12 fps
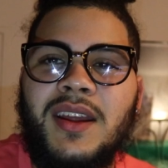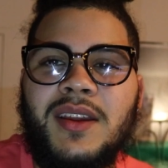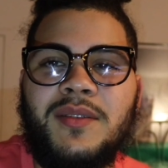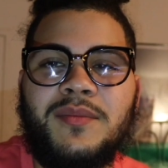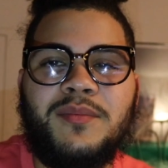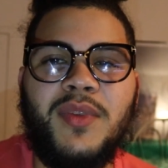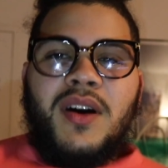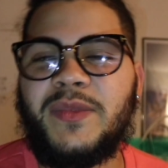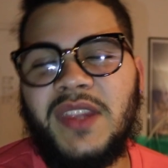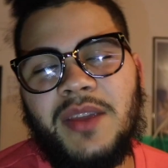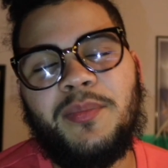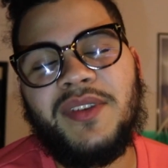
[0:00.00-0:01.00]
Like,
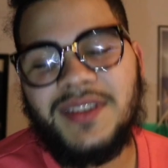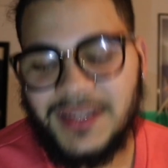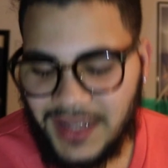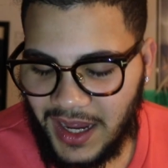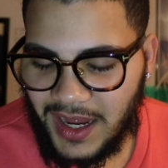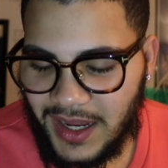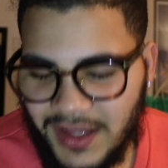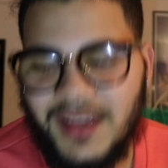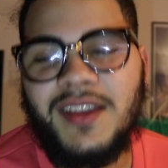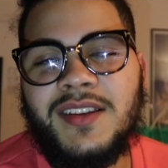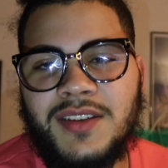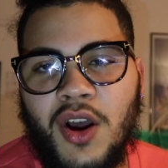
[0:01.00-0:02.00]
but deep inside
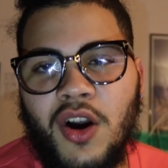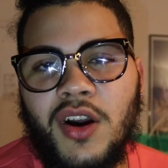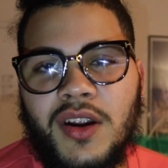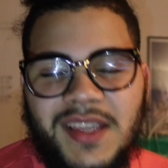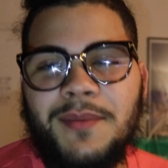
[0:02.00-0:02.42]
in his heart